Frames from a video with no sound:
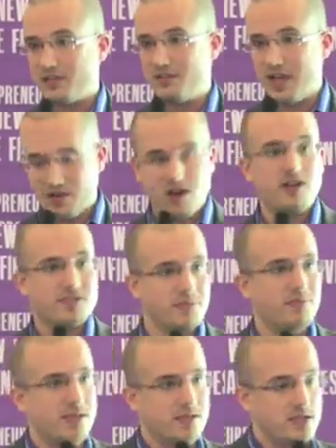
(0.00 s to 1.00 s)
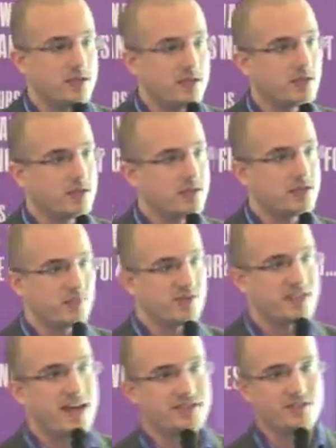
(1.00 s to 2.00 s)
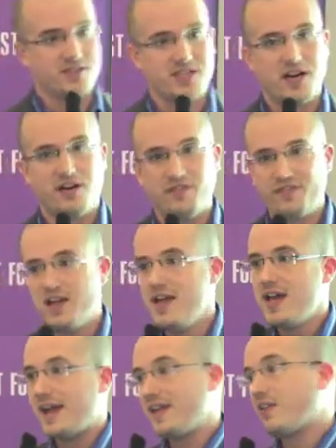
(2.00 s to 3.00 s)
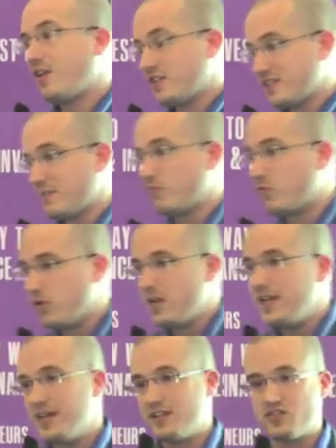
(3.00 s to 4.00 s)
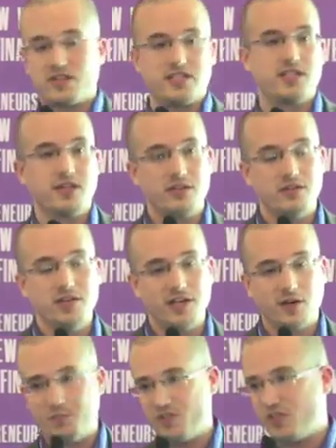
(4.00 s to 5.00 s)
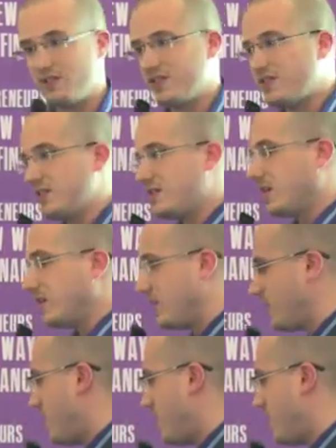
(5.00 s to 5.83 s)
there are some things that you can do to protect yourself, and there are some really interesting and unique opportunities that are going to